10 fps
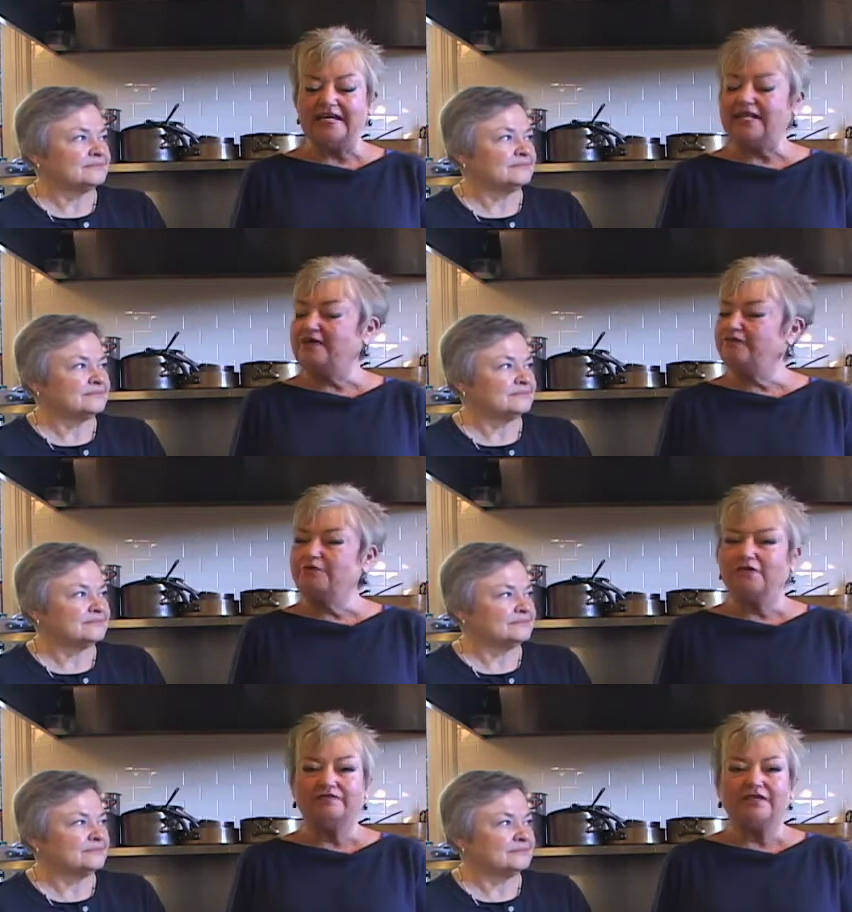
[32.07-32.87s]
Speaker 1: every
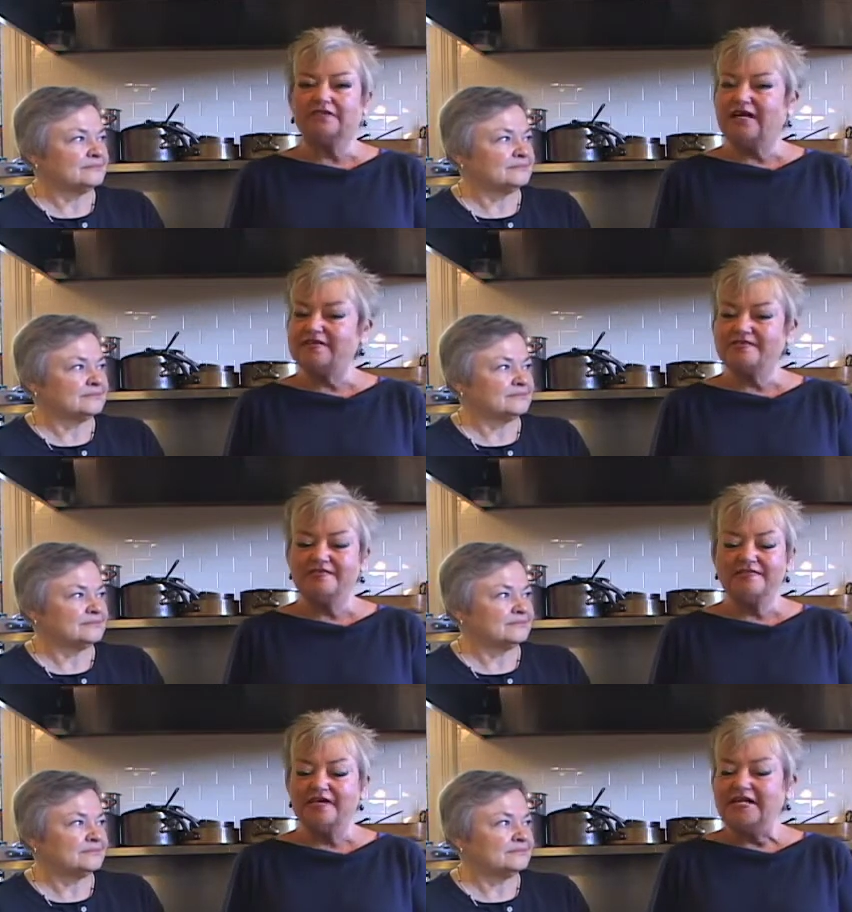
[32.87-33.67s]
one of our
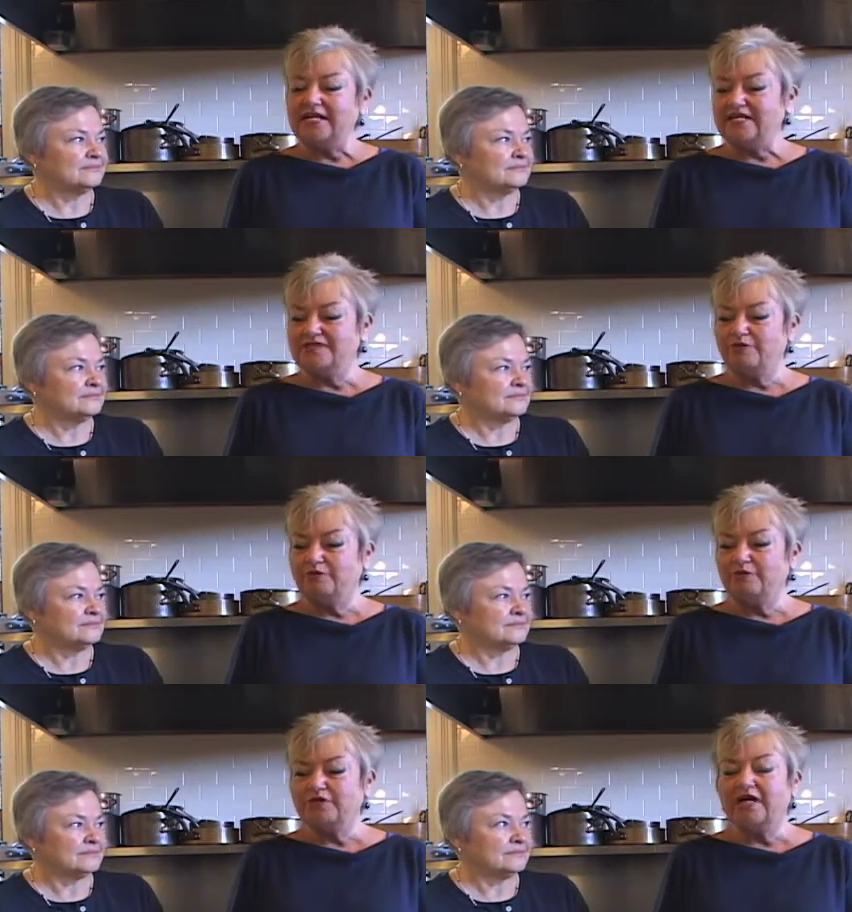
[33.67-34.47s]
classes is that we
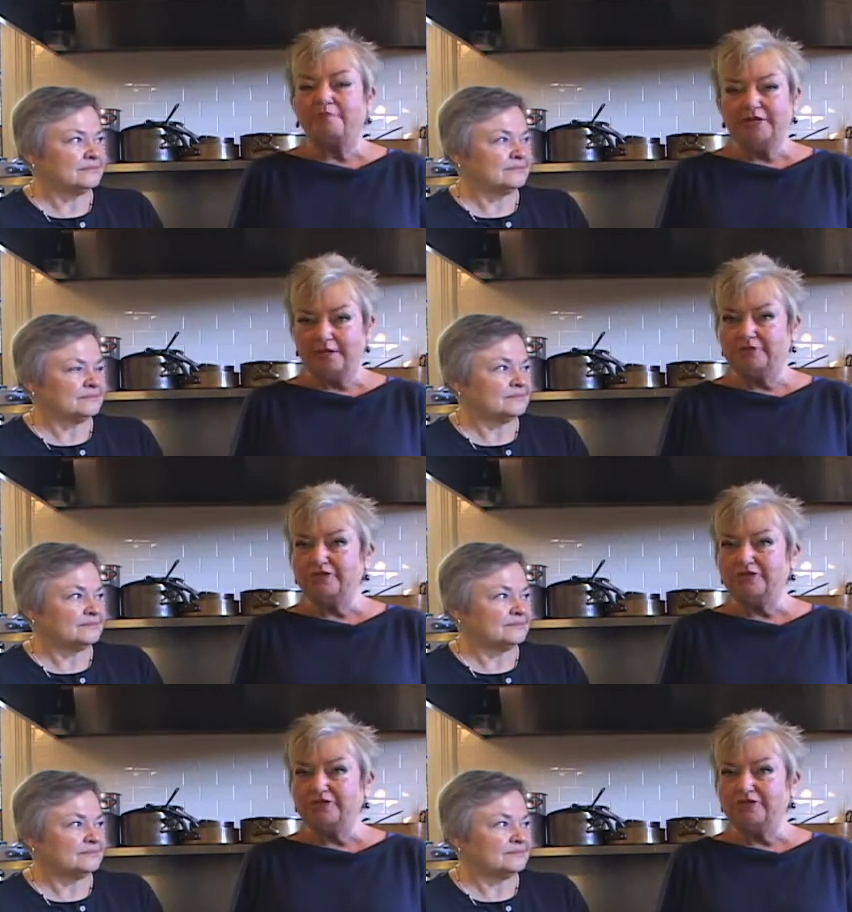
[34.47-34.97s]
would not be able to